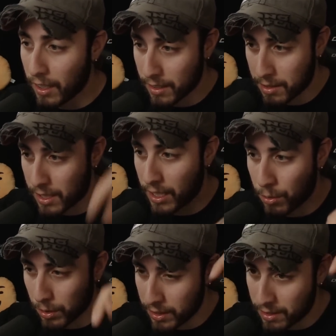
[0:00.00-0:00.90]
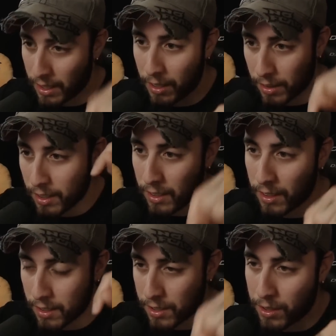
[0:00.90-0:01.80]
the schedule is down in
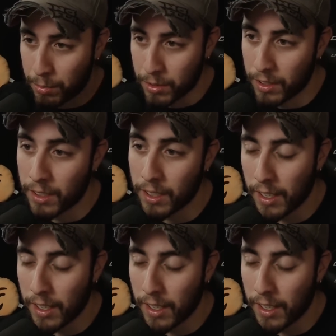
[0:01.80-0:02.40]
the description,